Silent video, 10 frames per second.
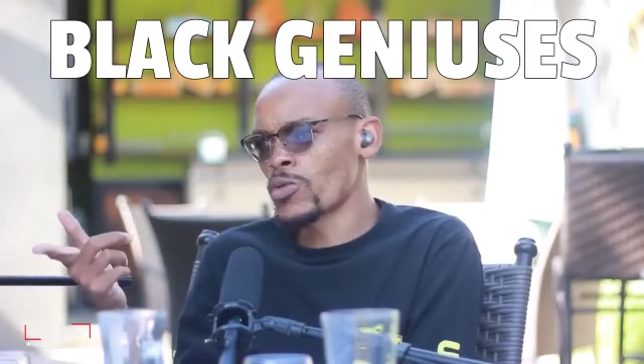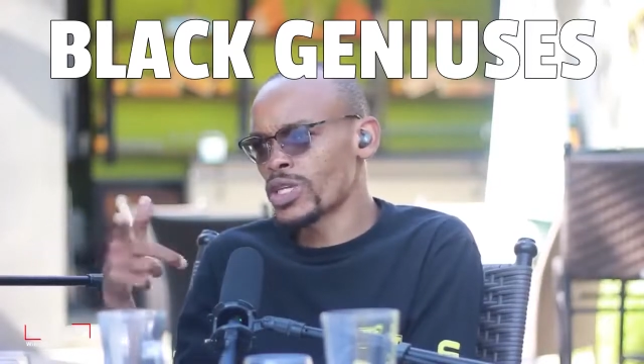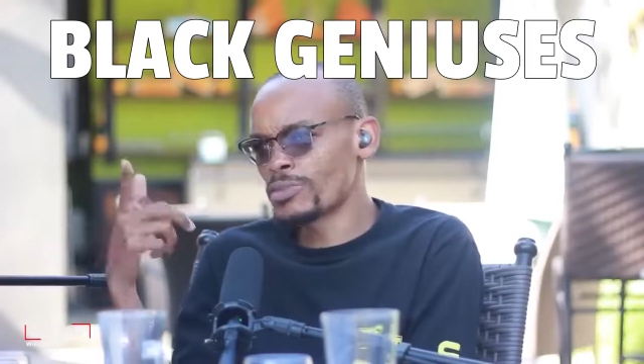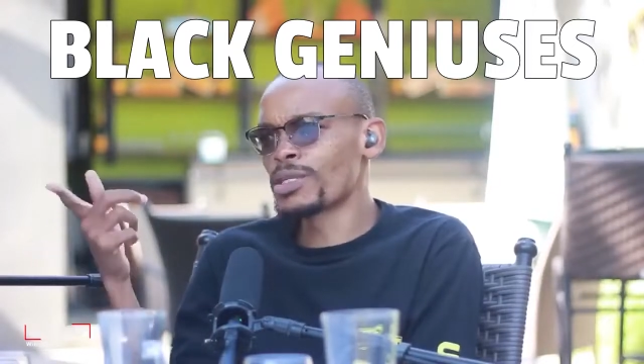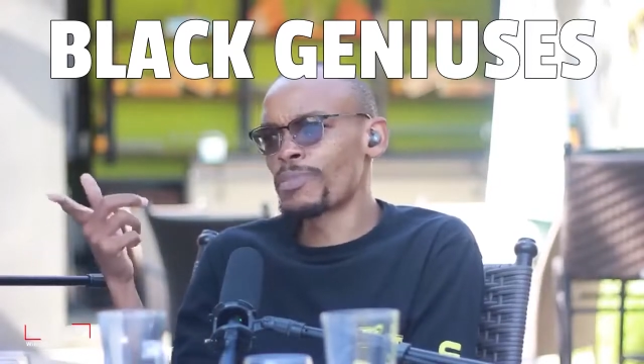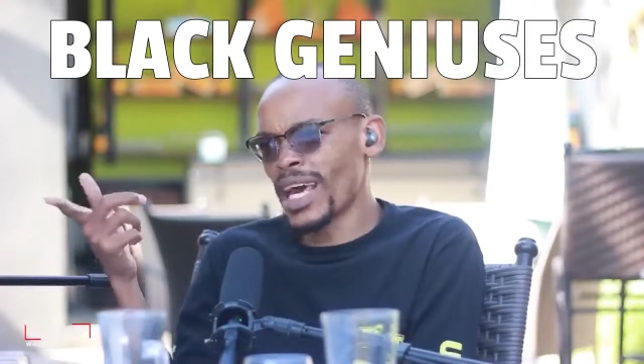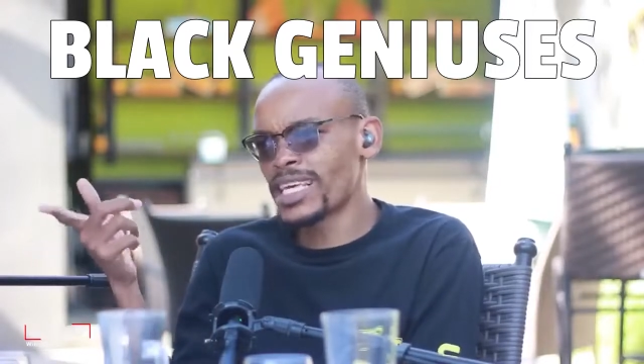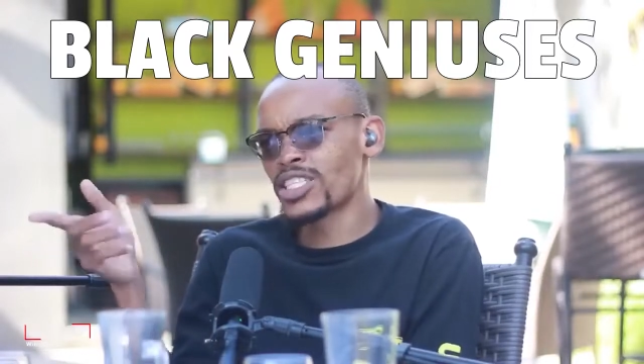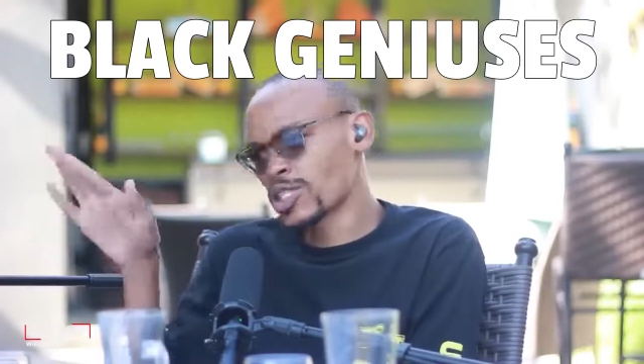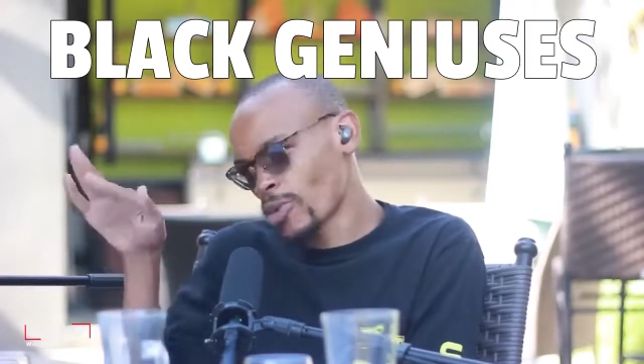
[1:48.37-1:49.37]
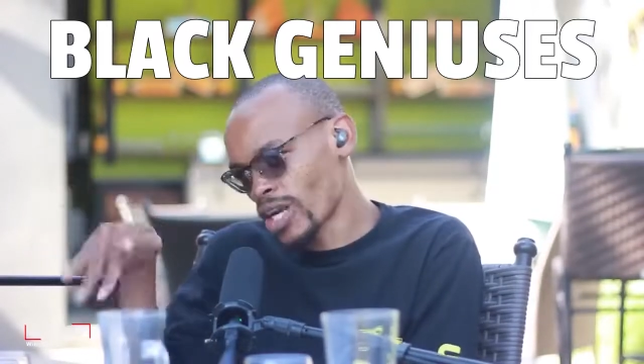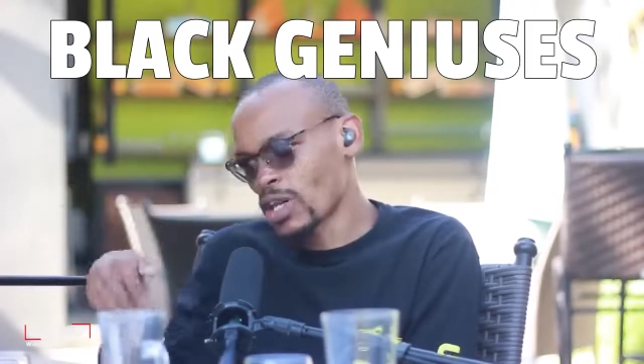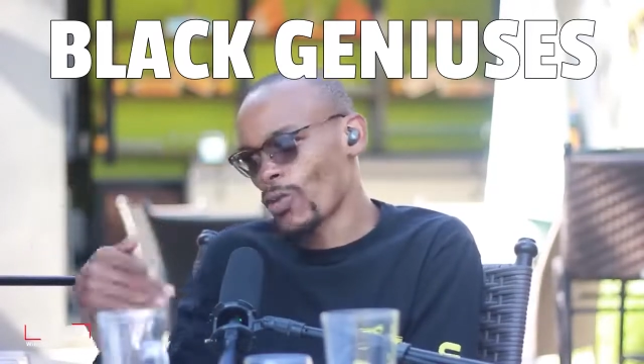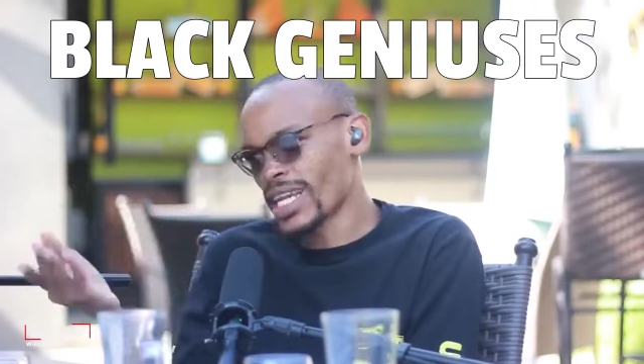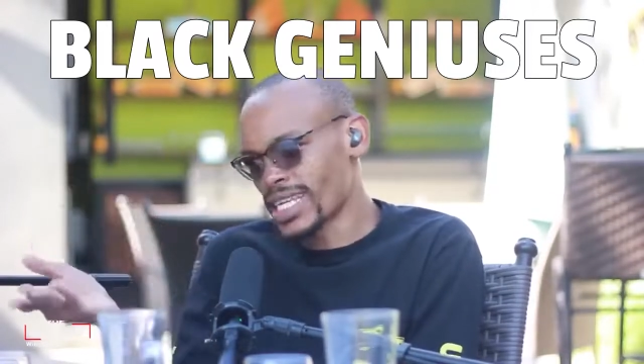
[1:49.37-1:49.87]
which means black kids are smarter
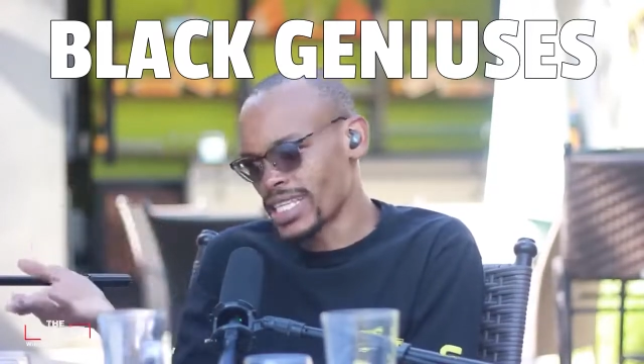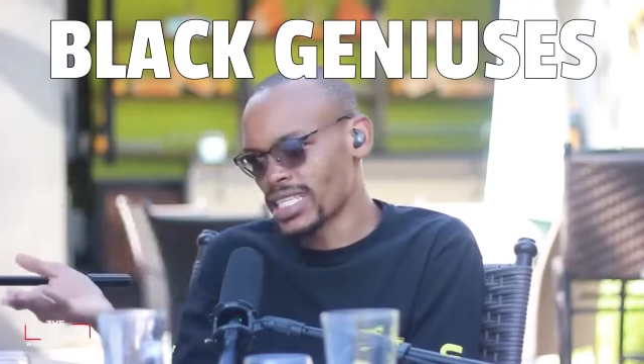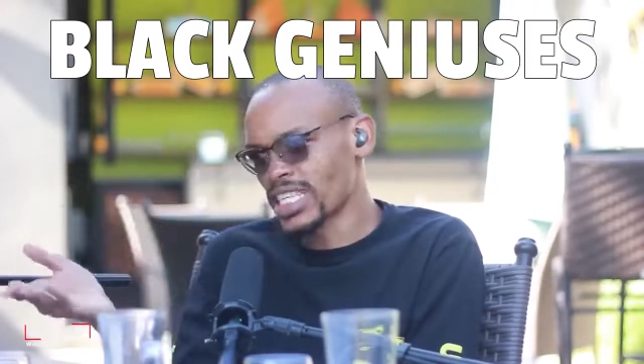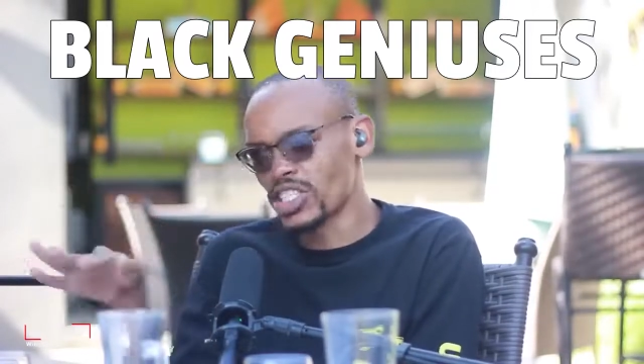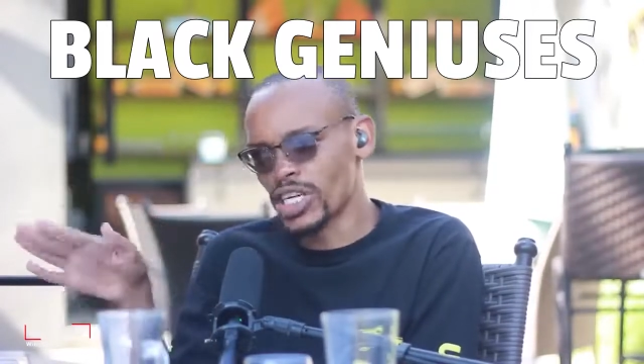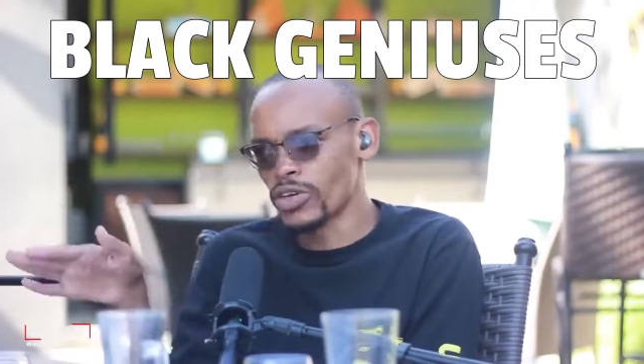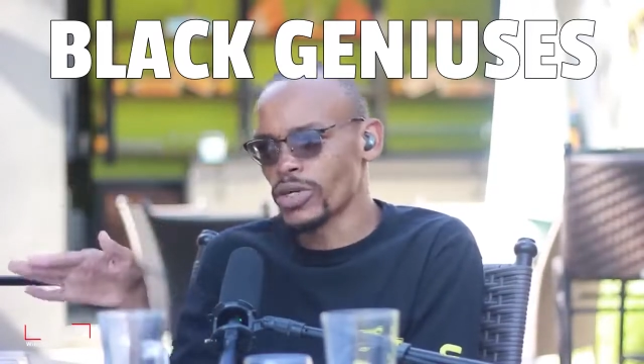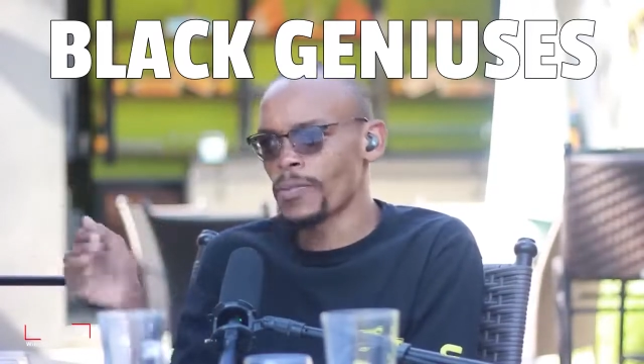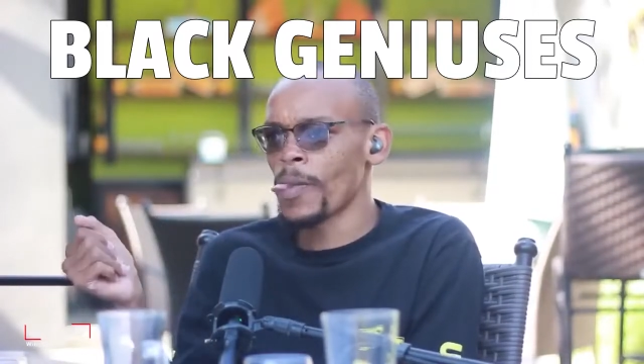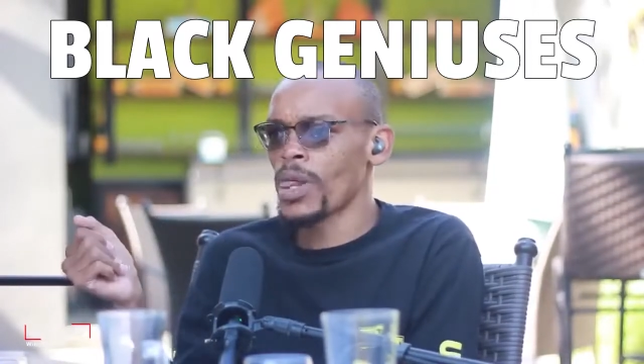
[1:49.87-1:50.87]
than white kids in general.